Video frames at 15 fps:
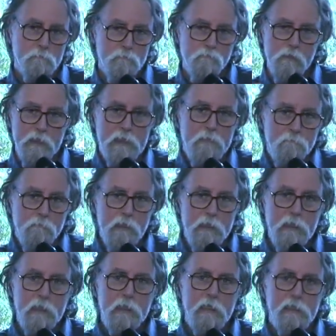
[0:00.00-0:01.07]

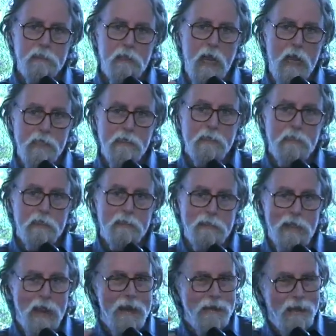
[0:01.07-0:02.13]
really
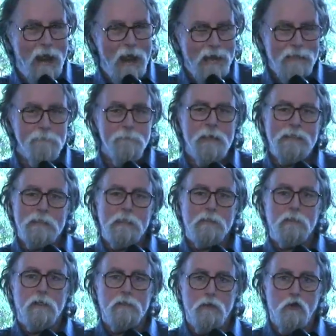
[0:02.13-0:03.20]
animated
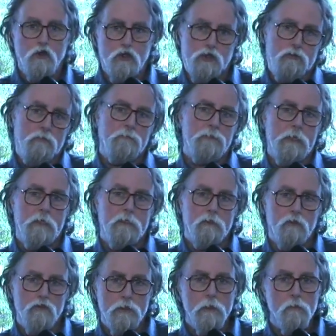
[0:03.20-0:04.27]
the notion of
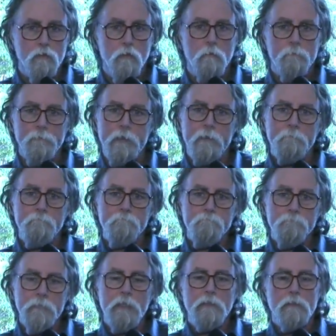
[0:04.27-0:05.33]
psychological warfare
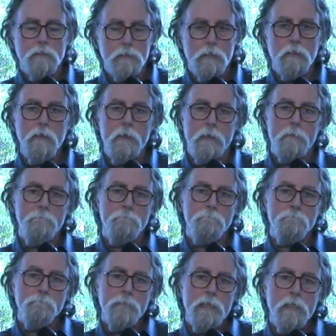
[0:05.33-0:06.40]
in the CIA.
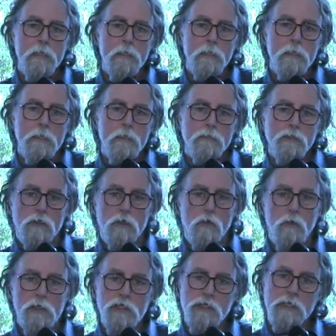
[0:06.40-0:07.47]
So the
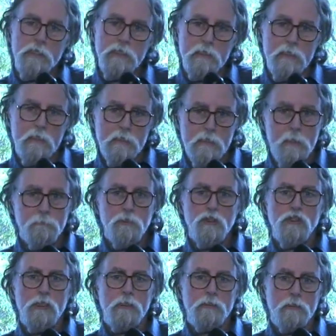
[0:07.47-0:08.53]
question is it's come to
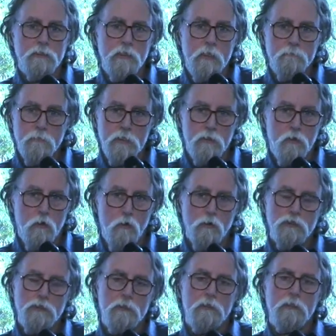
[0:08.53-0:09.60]
Jesus time? Do the
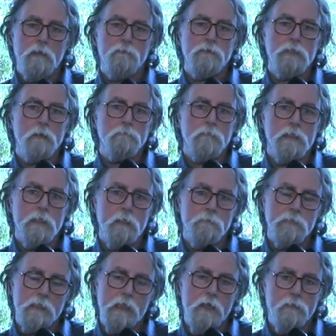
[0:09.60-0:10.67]
hawks and the doves come
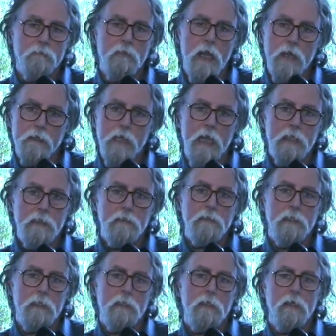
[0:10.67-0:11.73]
together and
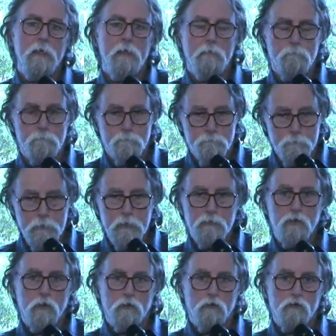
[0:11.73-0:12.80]
aid
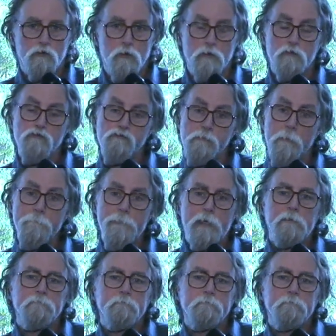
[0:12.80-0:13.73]
Donald Trump?